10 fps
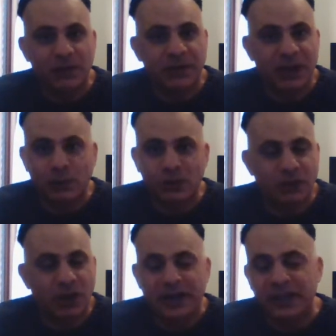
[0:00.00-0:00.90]
there was
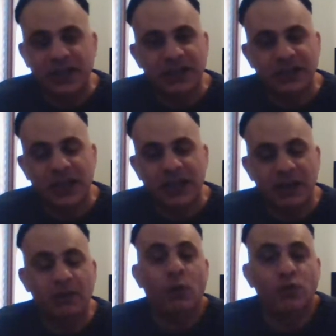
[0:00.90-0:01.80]

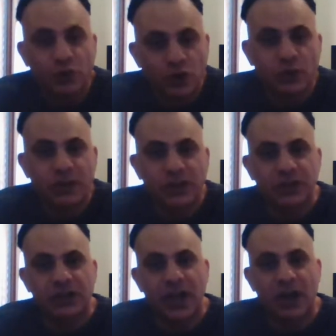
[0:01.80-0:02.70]

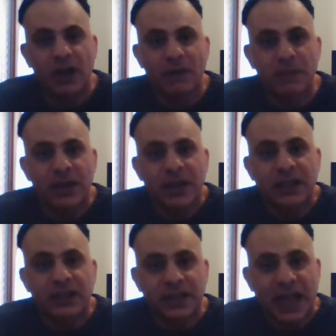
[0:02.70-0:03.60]
rumors that
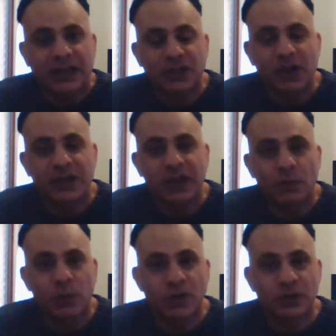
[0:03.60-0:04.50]
Zack's idea
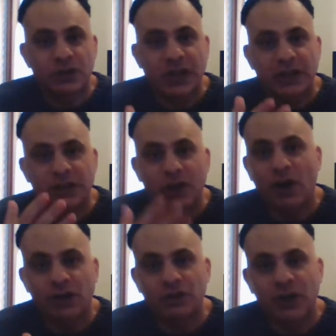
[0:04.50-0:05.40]
was that
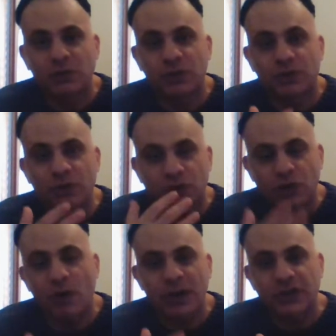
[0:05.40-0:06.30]
Darkseid was
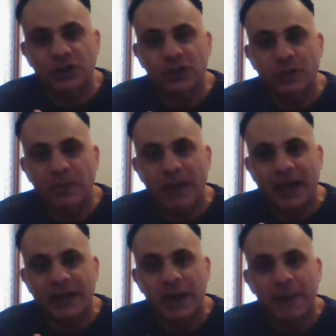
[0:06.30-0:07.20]
controlling
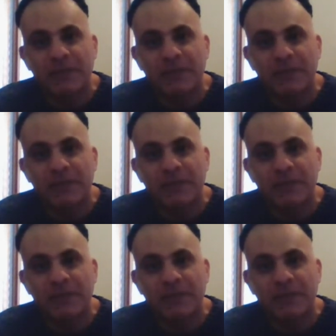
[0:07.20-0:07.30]
Superman.